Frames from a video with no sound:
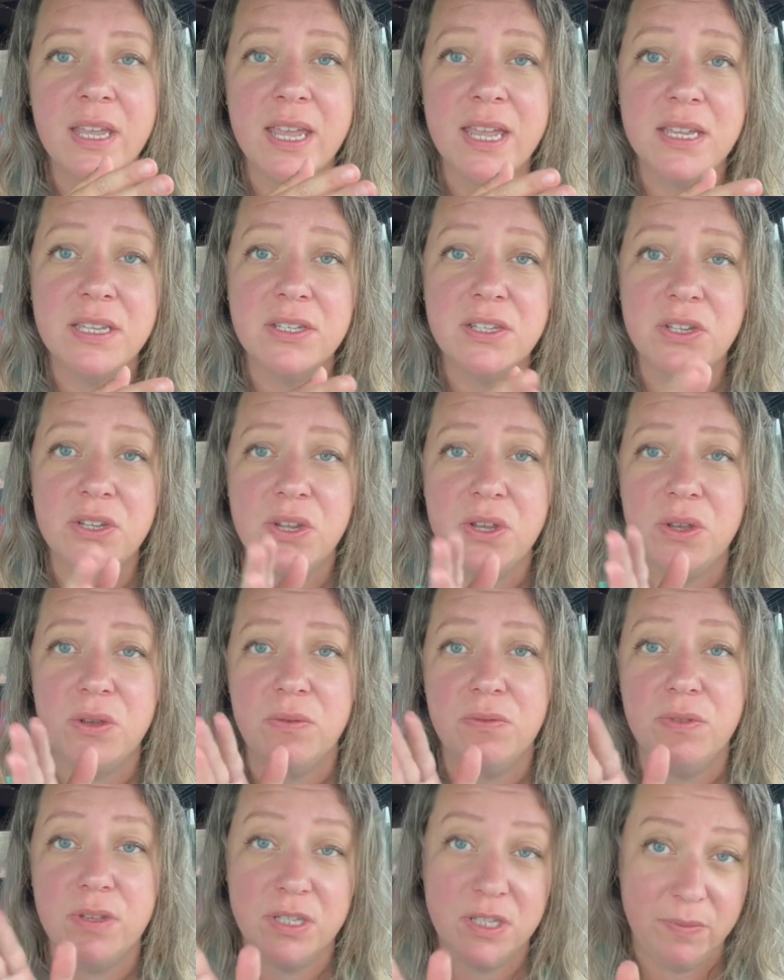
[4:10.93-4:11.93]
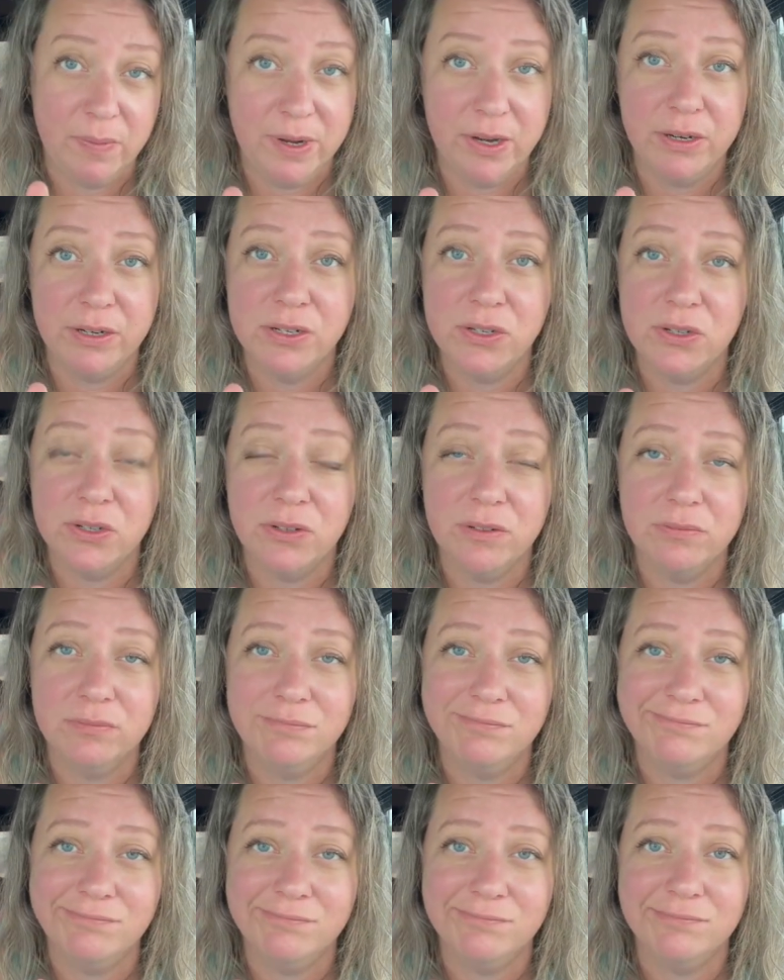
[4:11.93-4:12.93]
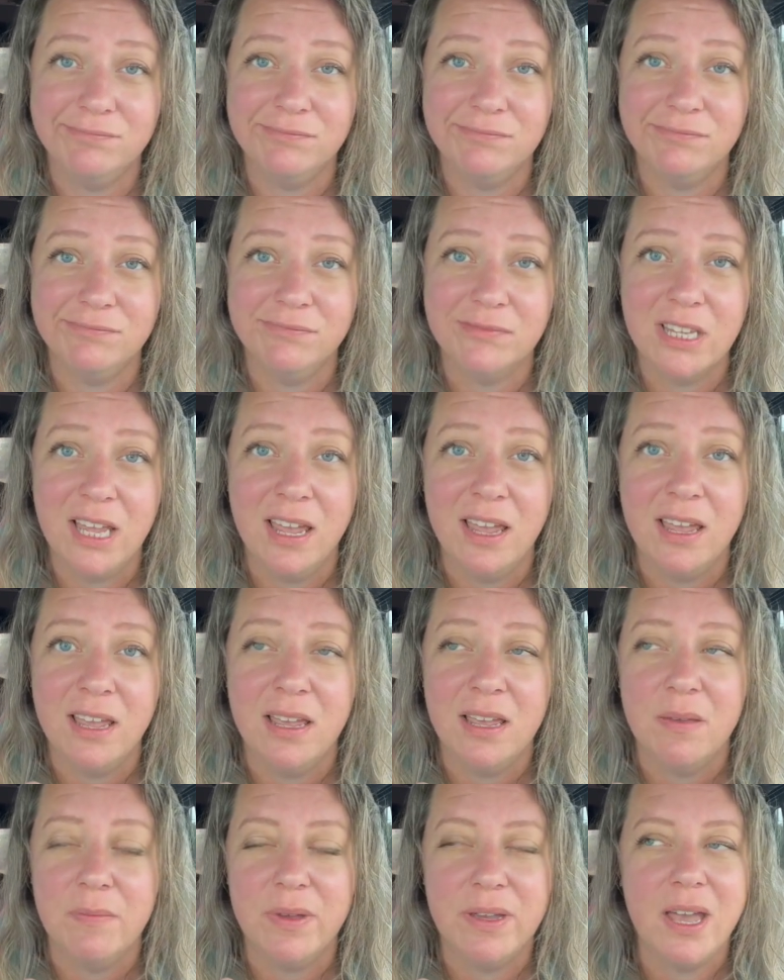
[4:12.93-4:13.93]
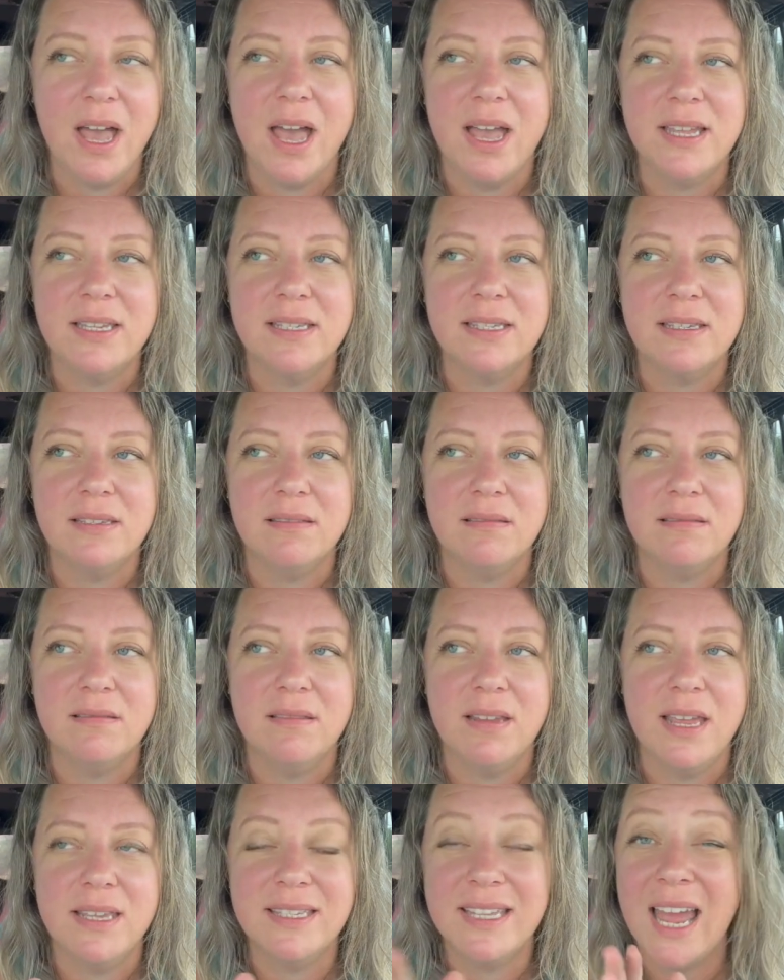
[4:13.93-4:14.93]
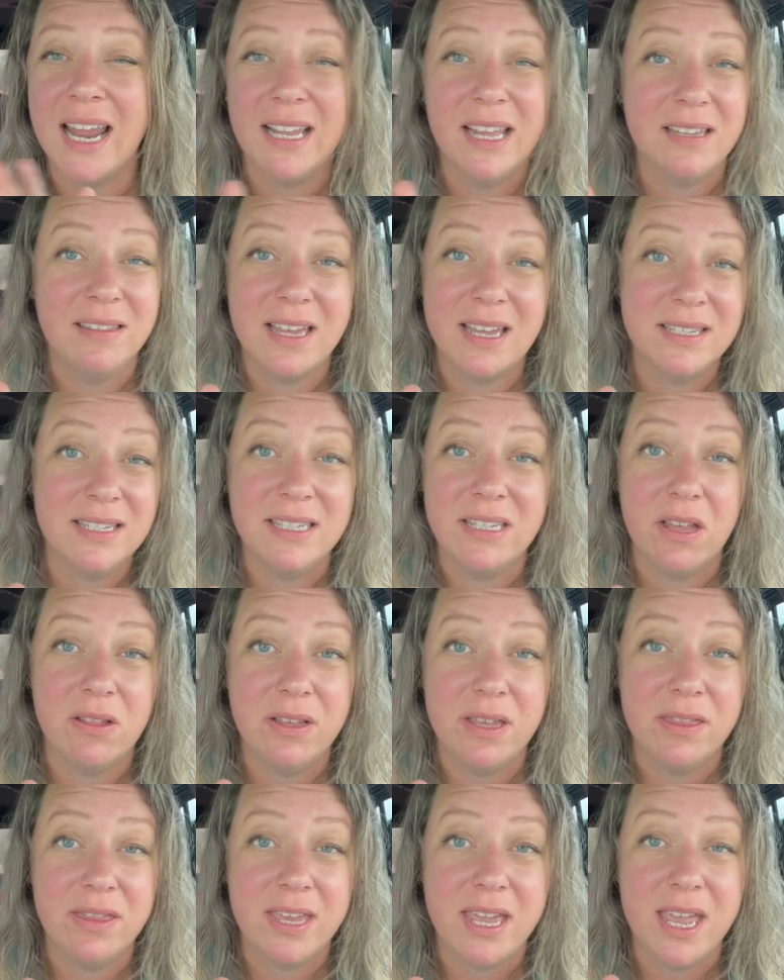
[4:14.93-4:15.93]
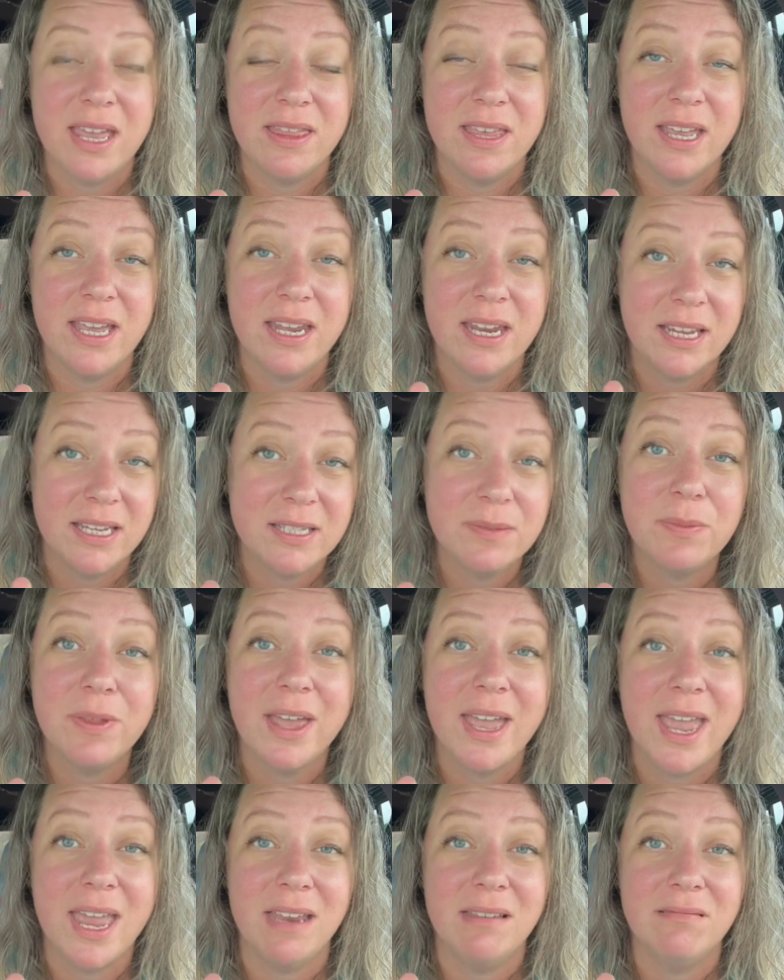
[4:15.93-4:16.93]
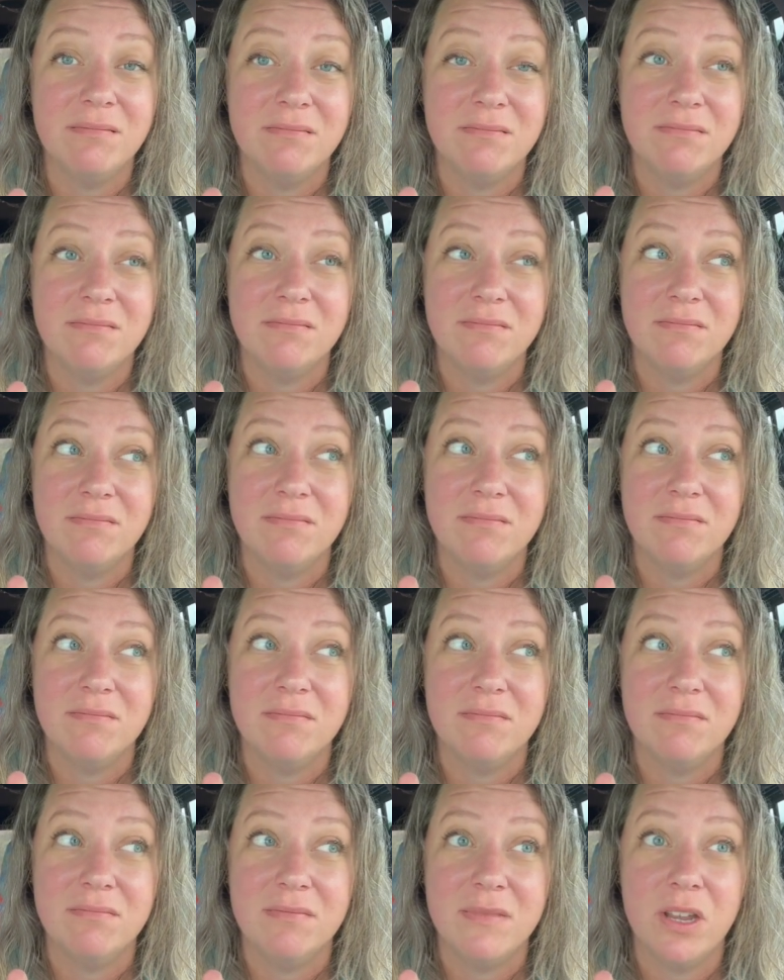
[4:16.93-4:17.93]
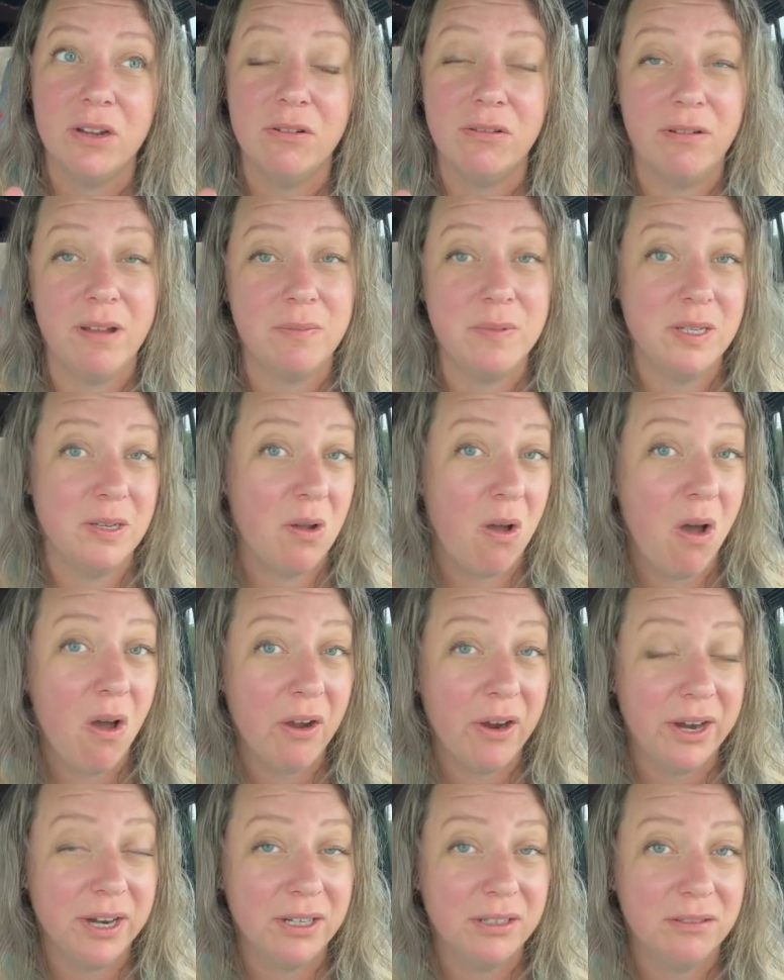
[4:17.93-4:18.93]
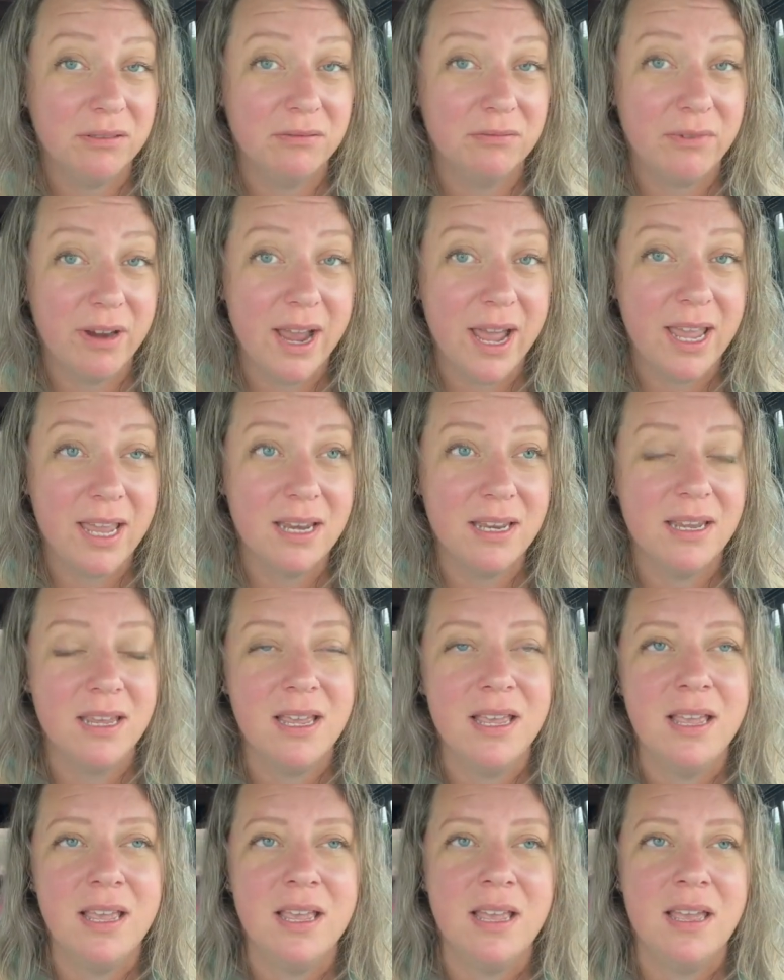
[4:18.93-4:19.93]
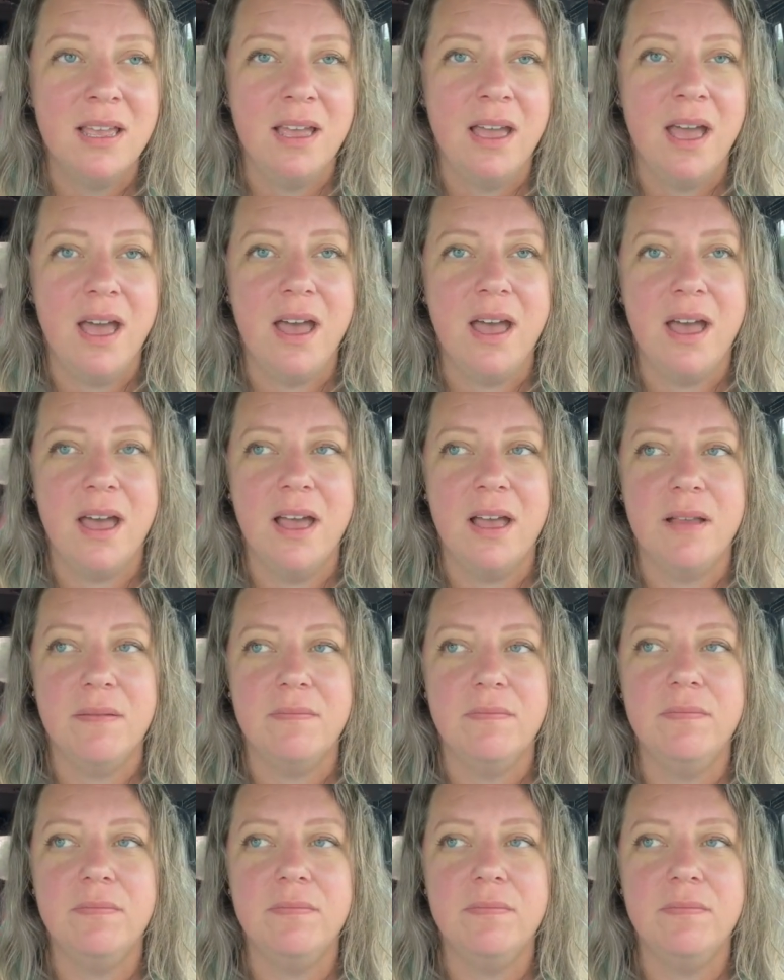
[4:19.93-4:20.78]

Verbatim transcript: into the spiritual. Because it's kind of like that's the only thing that can explain a corrupted heart, right? Um,